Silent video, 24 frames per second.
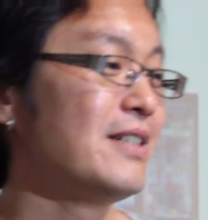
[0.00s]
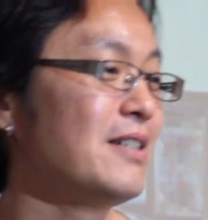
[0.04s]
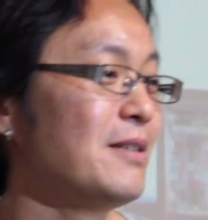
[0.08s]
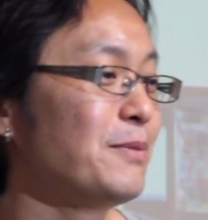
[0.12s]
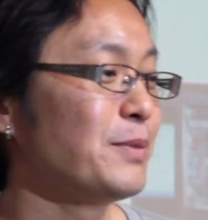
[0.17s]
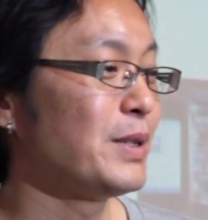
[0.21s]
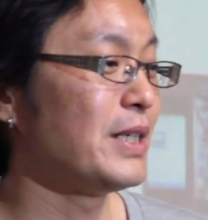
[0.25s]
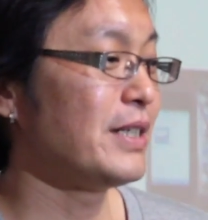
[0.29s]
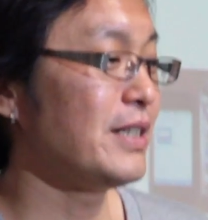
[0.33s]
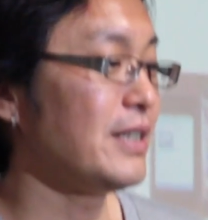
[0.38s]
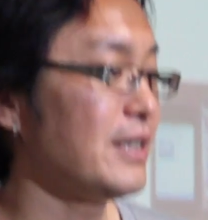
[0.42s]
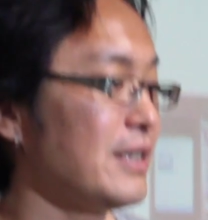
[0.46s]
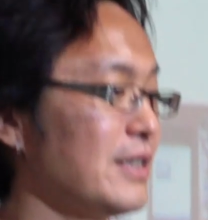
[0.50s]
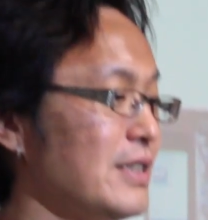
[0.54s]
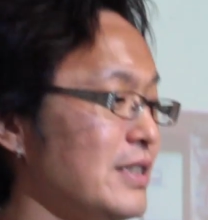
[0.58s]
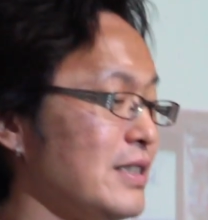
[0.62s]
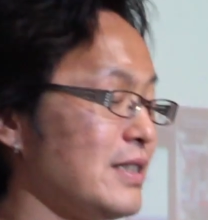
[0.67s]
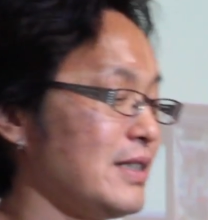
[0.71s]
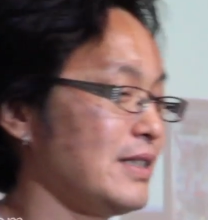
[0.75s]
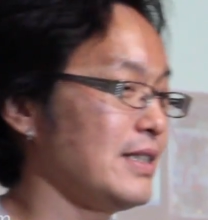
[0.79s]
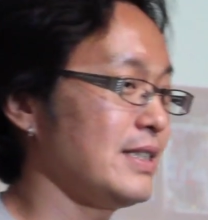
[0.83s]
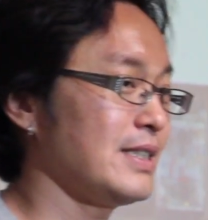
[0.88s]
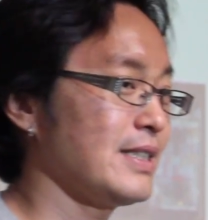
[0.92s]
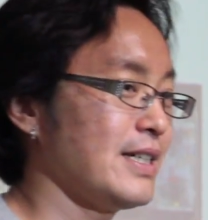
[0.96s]
But I think
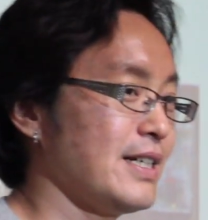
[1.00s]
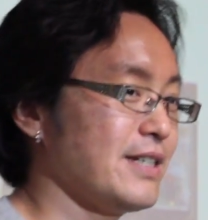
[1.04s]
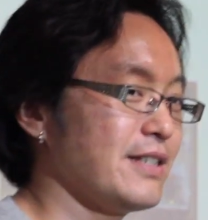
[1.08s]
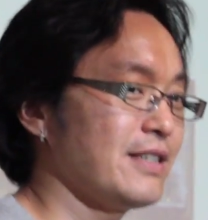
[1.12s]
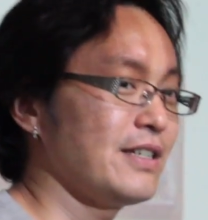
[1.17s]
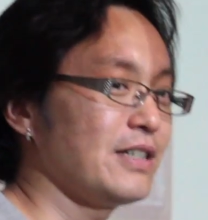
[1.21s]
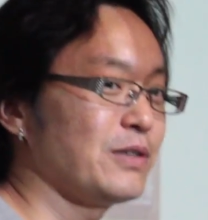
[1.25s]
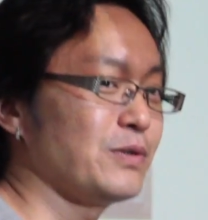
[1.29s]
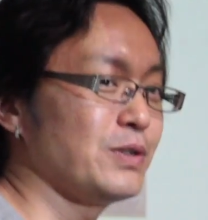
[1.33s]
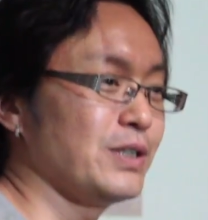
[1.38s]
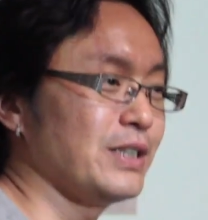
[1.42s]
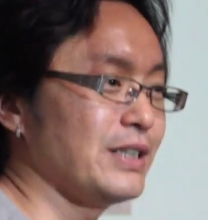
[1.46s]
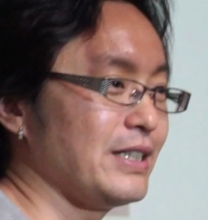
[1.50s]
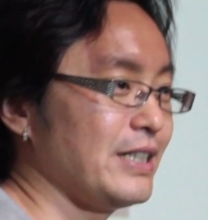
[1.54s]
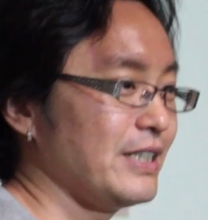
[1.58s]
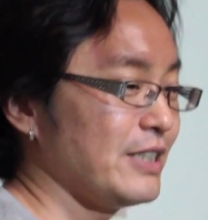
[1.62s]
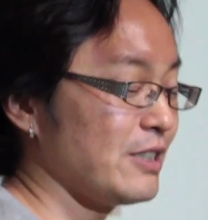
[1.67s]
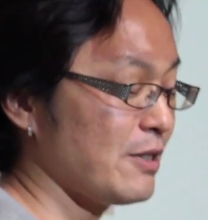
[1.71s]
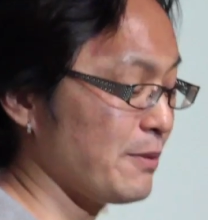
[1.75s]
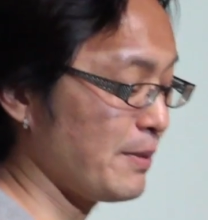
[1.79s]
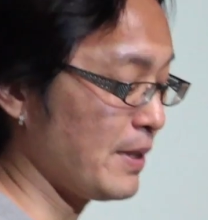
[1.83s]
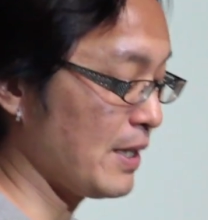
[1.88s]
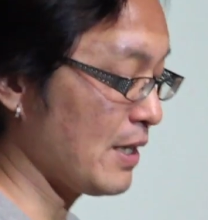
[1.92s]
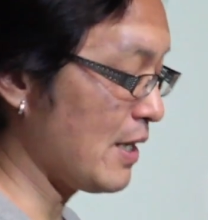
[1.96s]
this kind of thing really needs
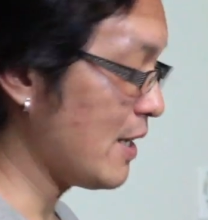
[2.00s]
to be